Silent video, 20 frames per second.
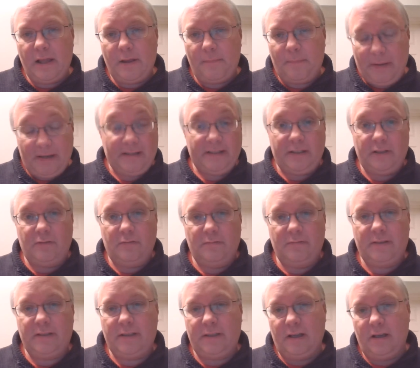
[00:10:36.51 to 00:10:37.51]
political
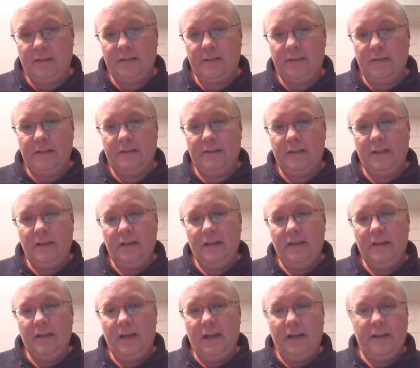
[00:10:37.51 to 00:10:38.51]
stances,
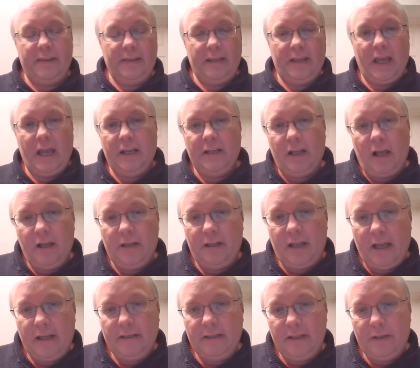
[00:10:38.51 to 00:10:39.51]
I think,
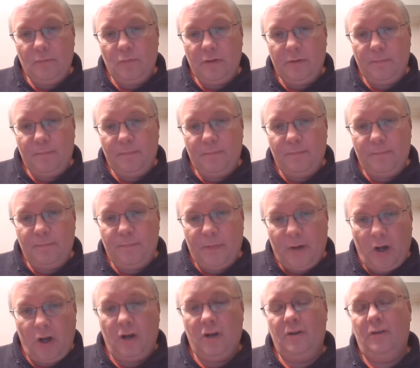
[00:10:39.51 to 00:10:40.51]
and it would
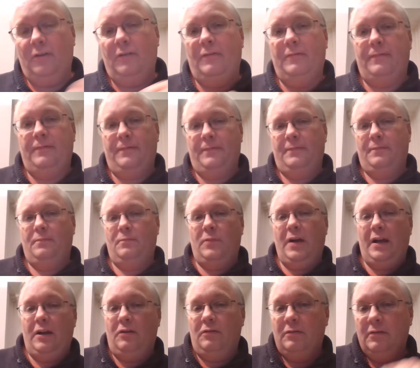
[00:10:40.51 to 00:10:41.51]
behove
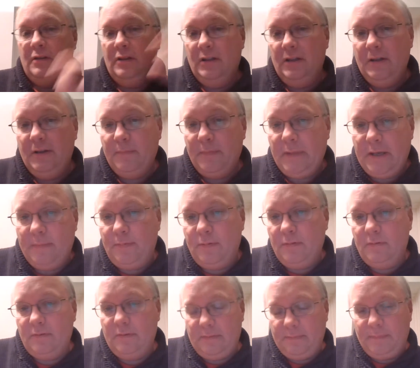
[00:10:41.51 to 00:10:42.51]

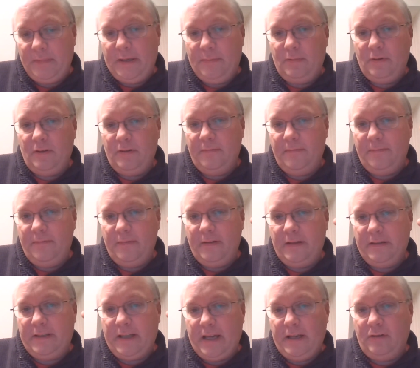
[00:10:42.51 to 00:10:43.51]
people of
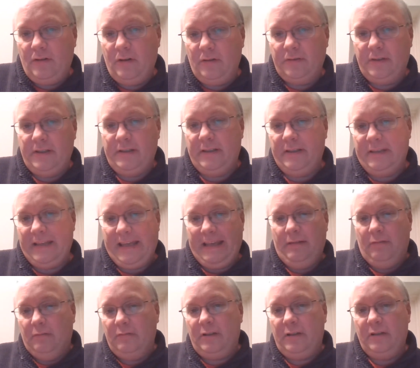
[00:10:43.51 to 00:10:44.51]
Dan Hodges's
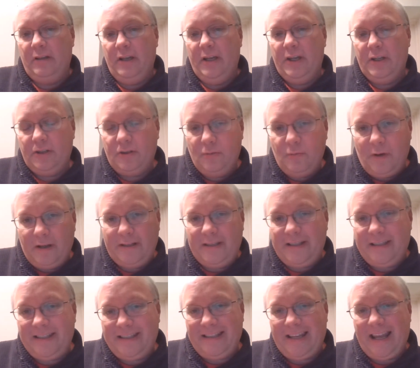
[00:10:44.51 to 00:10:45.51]
ilk to
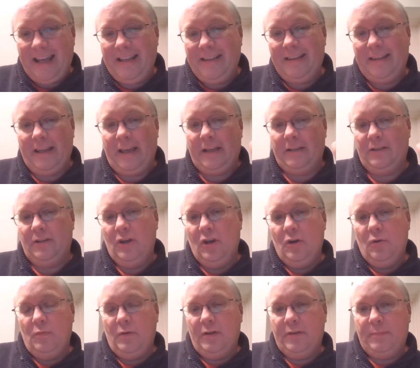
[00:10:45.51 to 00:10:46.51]
understand that,
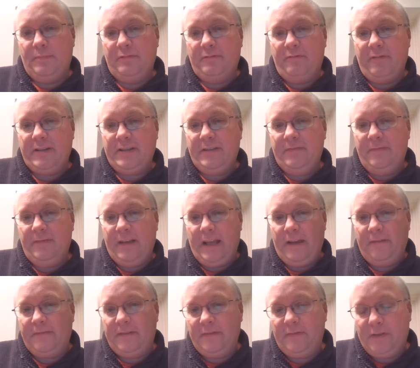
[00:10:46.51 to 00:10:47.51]
while the progressive
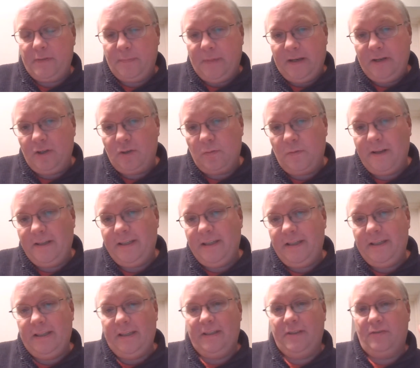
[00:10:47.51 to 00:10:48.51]
left have spent 20
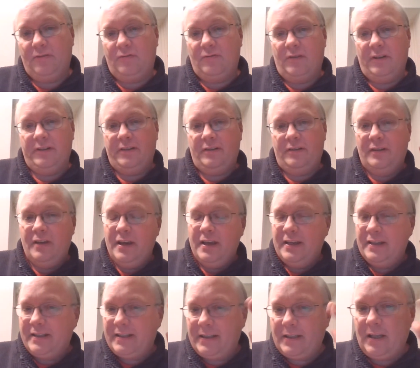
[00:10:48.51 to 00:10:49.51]
years trying to
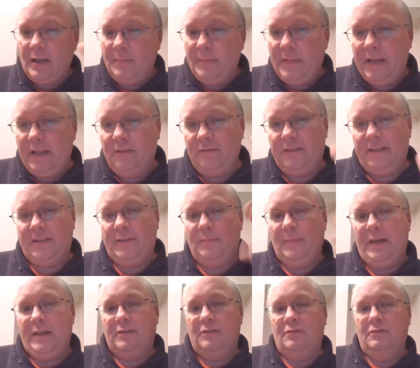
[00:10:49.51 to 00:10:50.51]
somehow
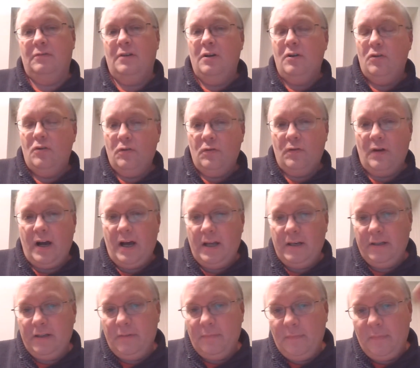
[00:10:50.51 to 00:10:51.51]
dismantle or
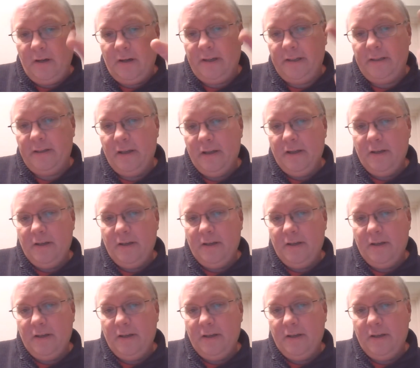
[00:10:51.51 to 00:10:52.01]
undermine